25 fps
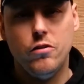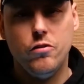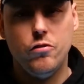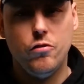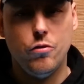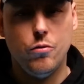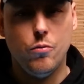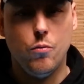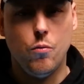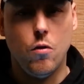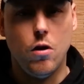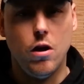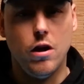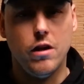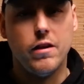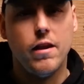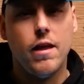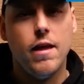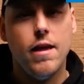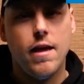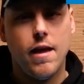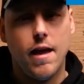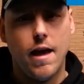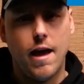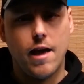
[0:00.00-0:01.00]
as you want
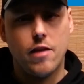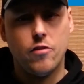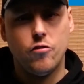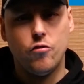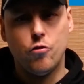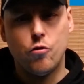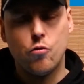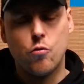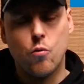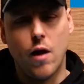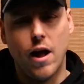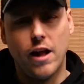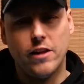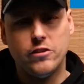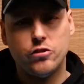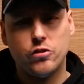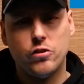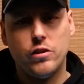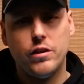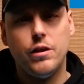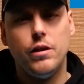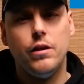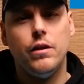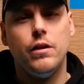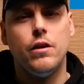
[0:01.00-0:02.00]
as you
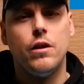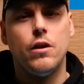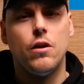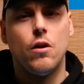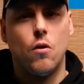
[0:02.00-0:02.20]
gradually